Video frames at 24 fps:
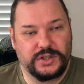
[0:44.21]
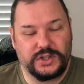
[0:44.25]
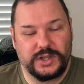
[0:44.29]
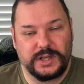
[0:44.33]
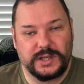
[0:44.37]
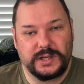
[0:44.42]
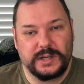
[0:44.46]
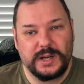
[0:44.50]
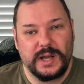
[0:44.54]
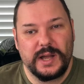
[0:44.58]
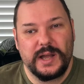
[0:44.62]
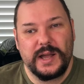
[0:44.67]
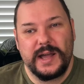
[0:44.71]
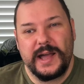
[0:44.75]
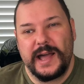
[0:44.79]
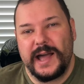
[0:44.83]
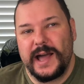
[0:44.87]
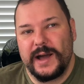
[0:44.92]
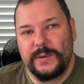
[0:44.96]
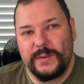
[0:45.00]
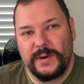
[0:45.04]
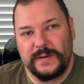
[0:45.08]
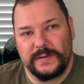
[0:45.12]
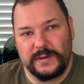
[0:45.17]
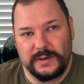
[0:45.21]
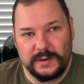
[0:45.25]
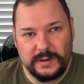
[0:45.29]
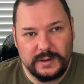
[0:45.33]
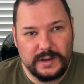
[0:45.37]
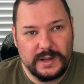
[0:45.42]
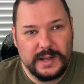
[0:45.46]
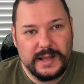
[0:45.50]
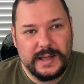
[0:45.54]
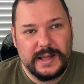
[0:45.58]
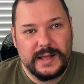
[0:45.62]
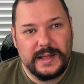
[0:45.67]
jean. However,
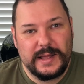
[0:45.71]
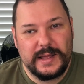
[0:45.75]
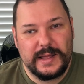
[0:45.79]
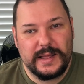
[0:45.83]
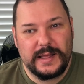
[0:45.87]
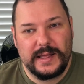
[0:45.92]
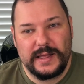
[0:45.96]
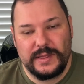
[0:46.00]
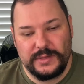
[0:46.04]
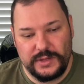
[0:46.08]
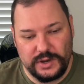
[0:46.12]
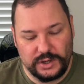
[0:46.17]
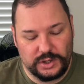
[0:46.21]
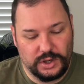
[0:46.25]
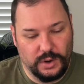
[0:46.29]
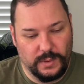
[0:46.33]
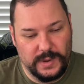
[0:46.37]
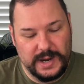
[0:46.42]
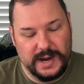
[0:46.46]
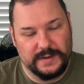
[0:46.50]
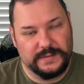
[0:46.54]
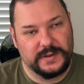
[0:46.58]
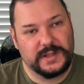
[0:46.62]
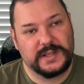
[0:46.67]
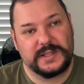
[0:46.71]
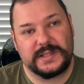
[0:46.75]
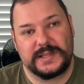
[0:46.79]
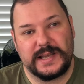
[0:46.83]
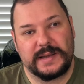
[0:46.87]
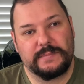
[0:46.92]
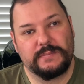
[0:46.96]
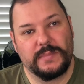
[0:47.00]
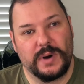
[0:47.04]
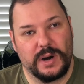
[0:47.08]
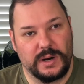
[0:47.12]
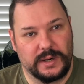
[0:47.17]
they're going after the
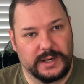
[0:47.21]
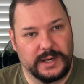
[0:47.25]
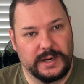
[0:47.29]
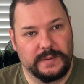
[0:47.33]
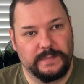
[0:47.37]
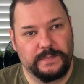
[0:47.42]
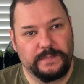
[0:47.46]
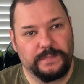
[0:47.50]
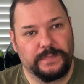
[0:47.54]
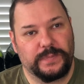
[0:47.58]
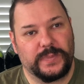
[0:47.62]
same market.